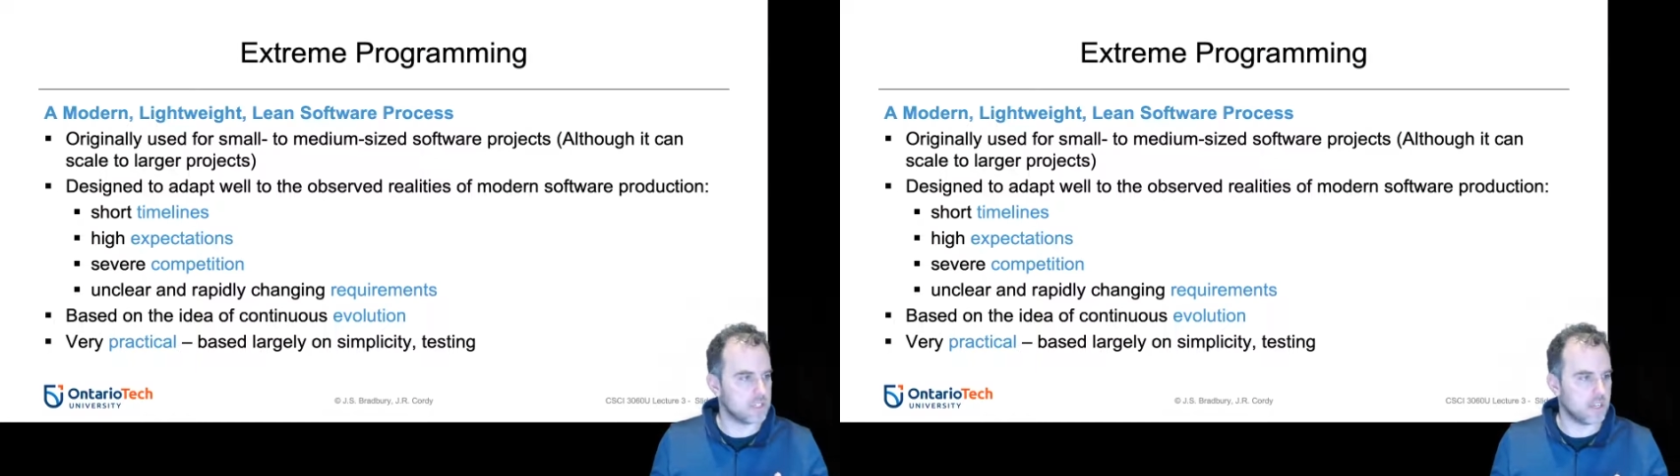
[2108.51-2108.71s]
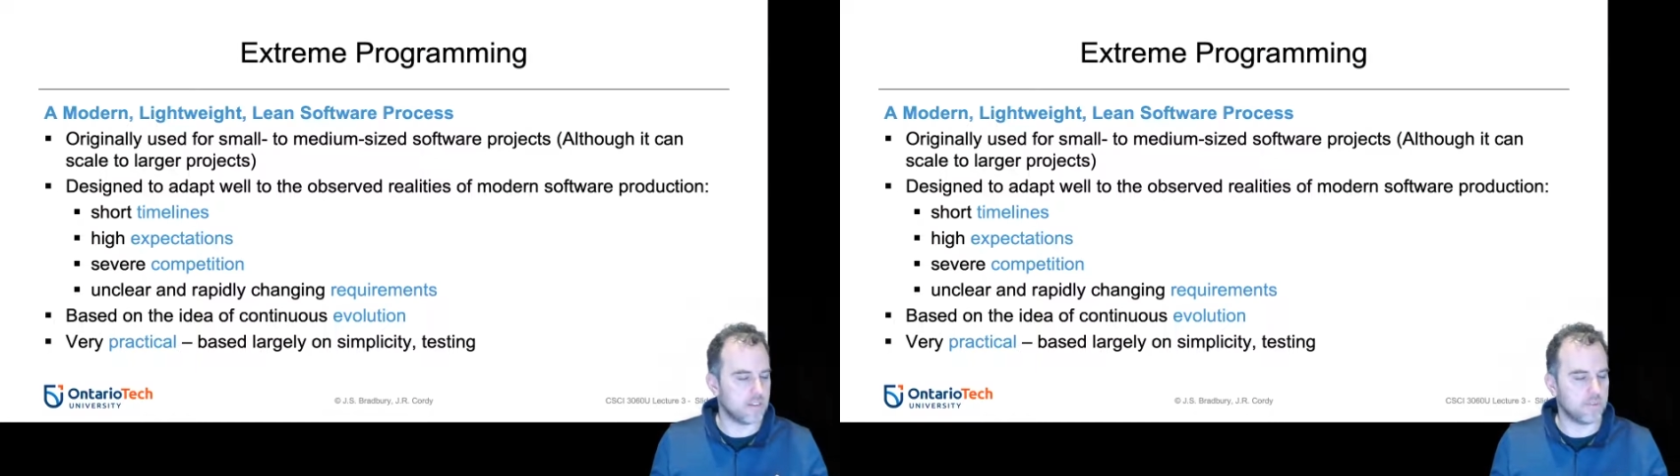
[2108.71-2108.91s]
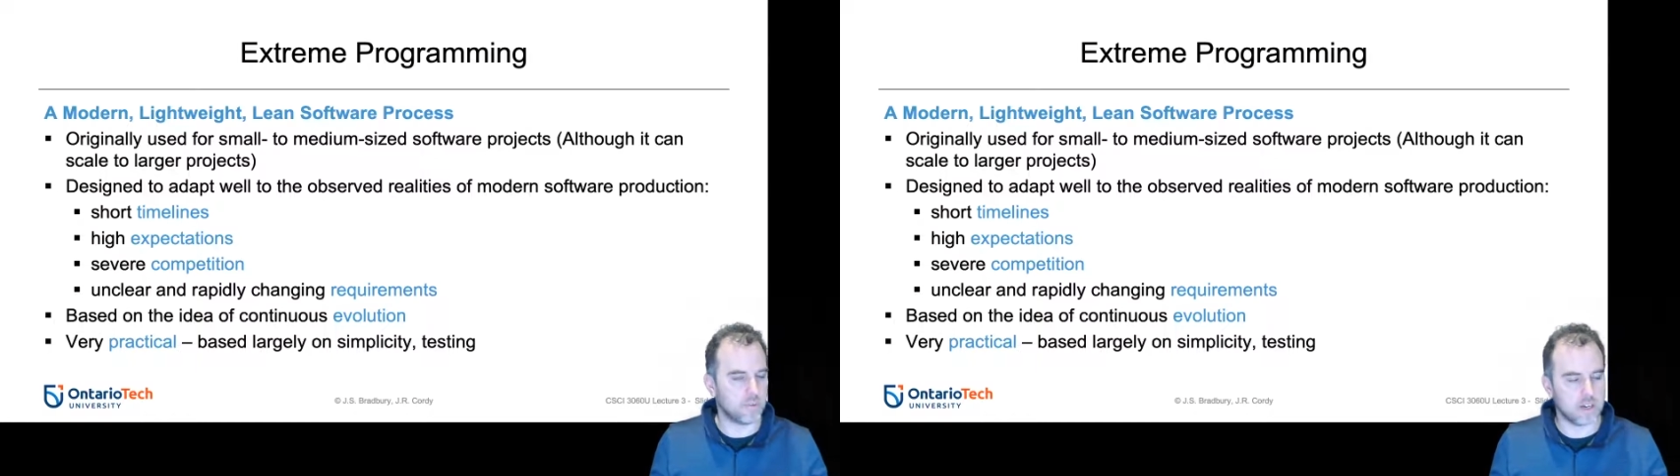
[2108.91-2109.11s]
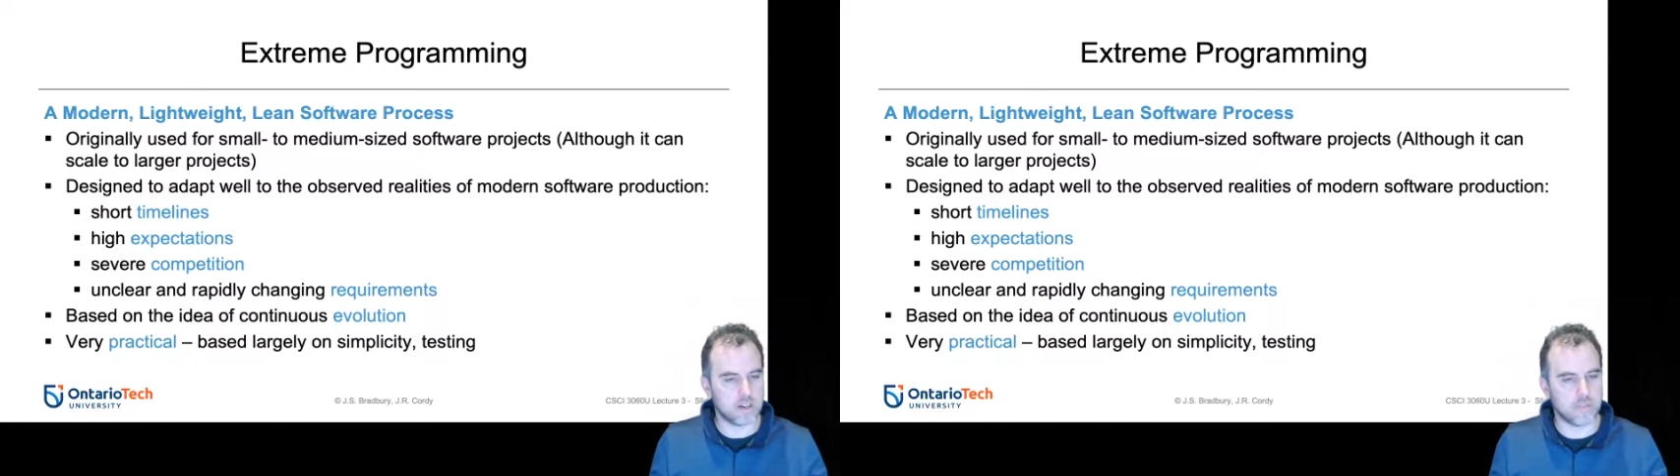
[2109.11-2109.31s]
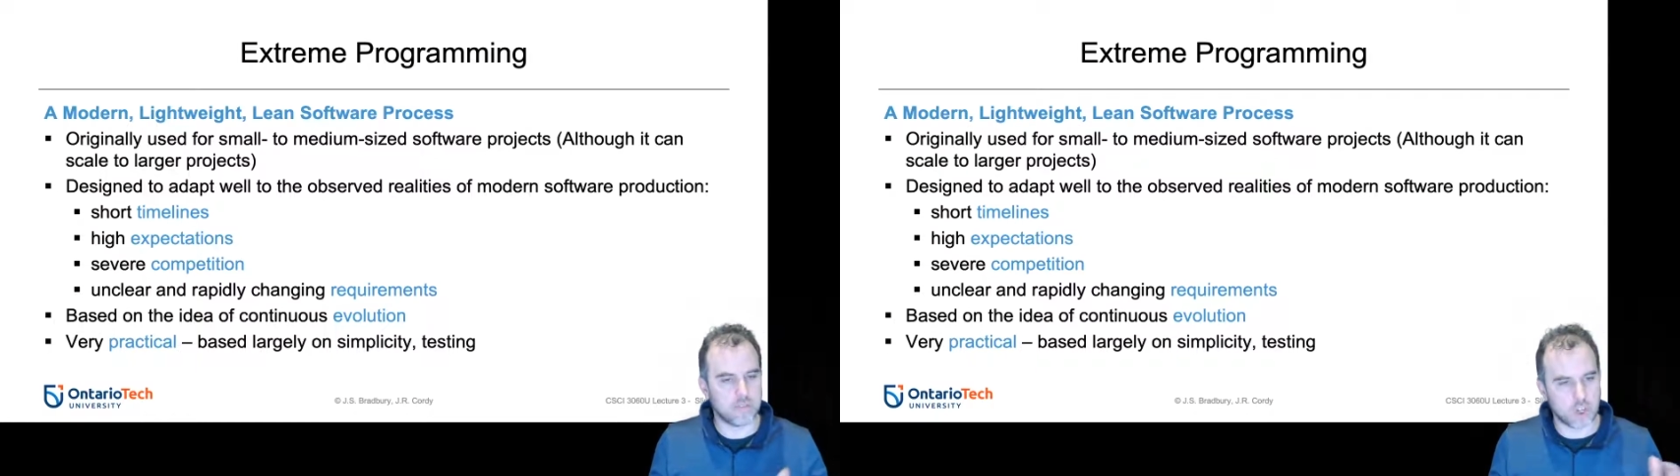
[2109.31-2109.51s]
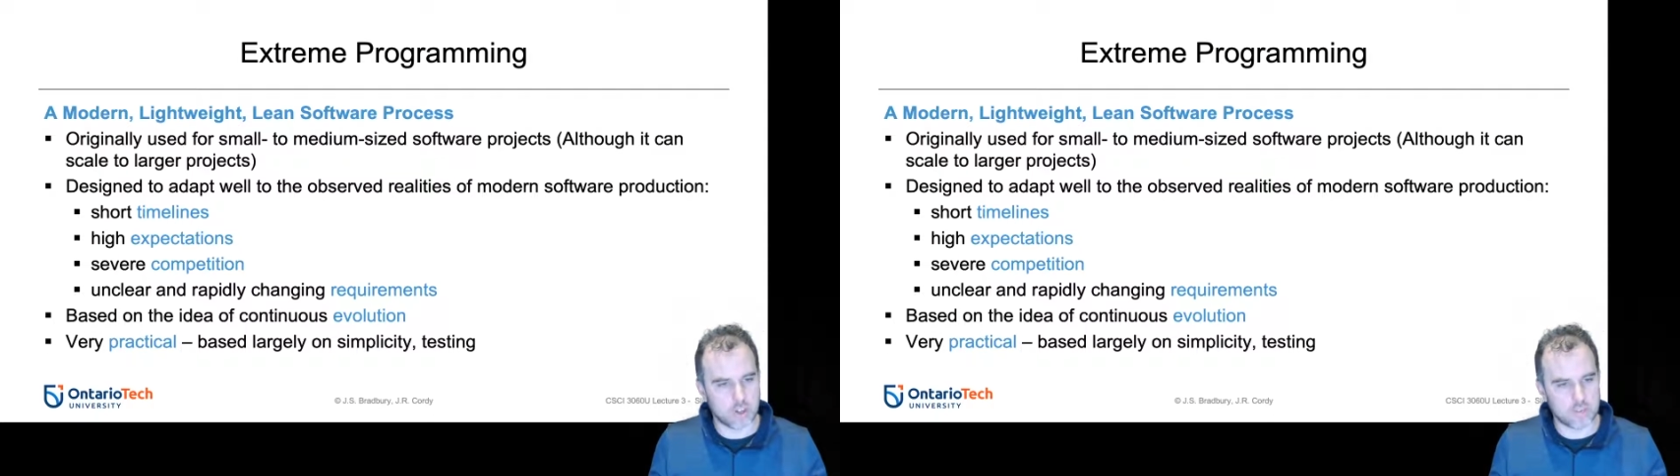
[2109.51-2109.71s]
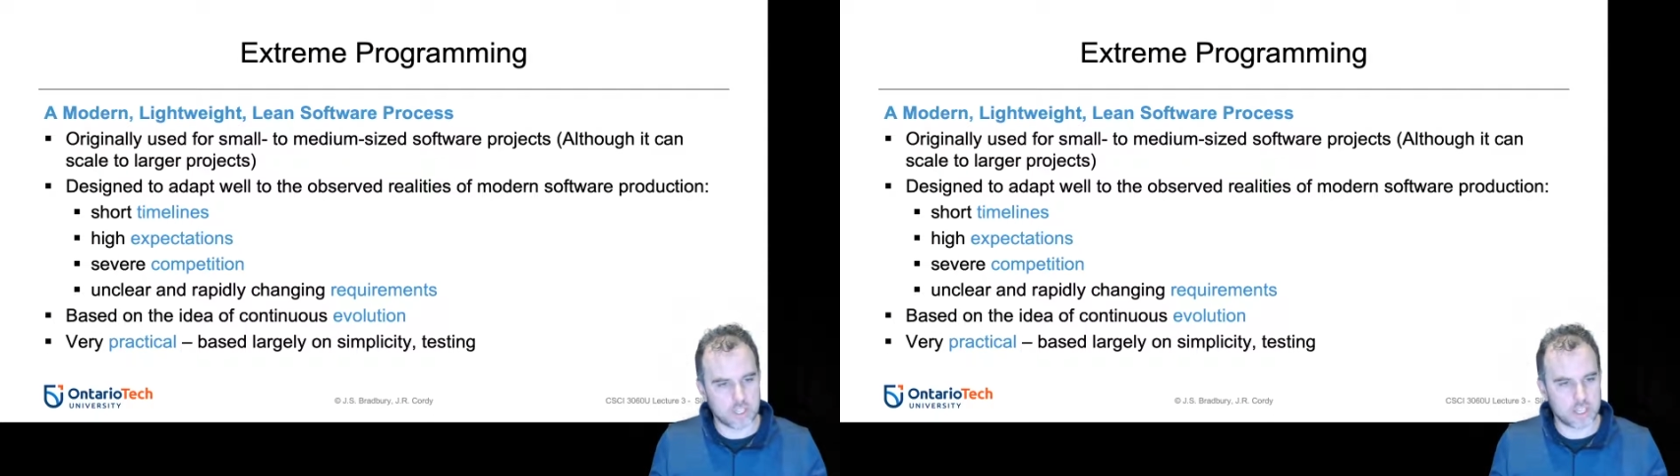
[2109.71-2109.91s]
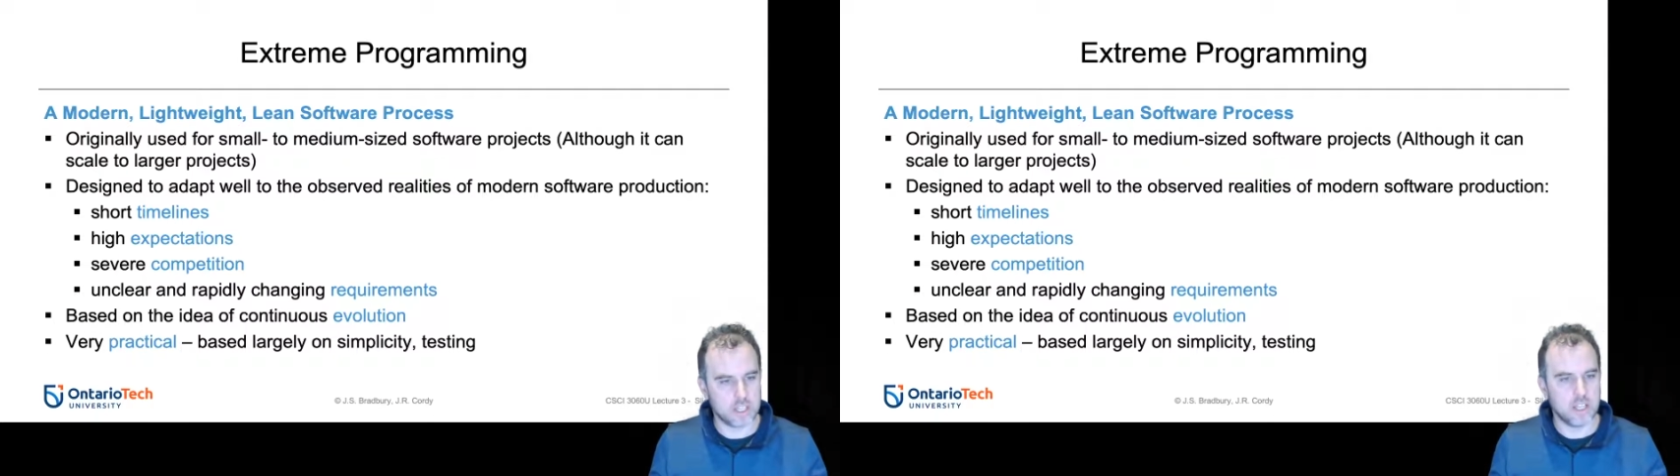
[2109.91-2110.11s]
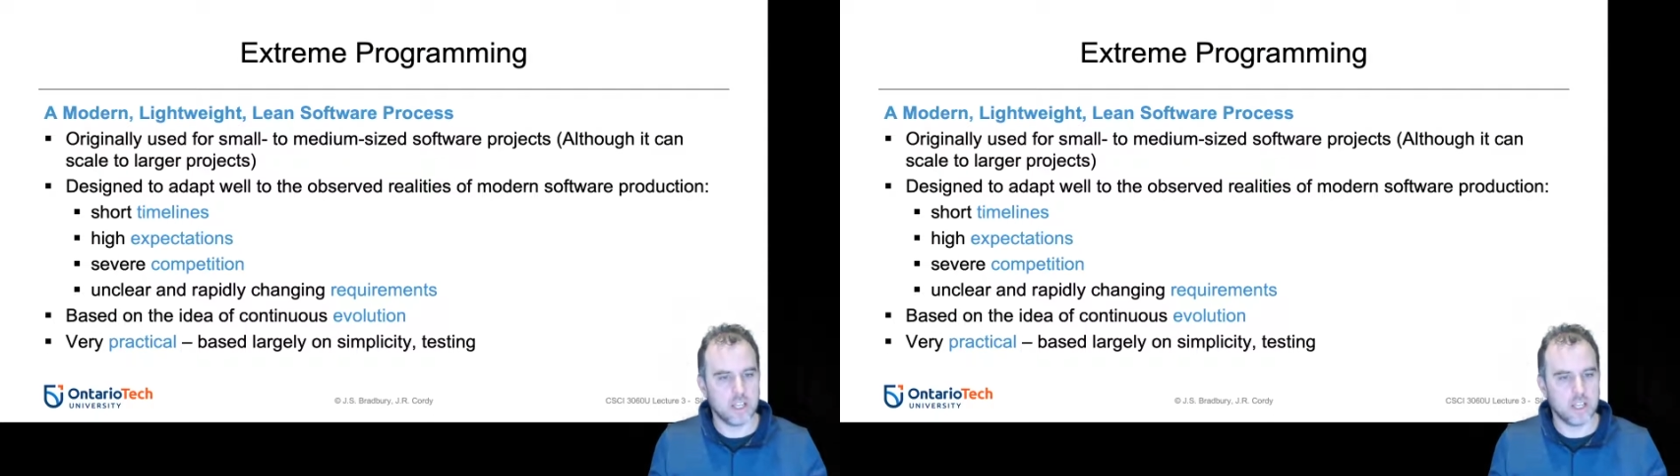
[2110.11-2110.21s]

software, evolving,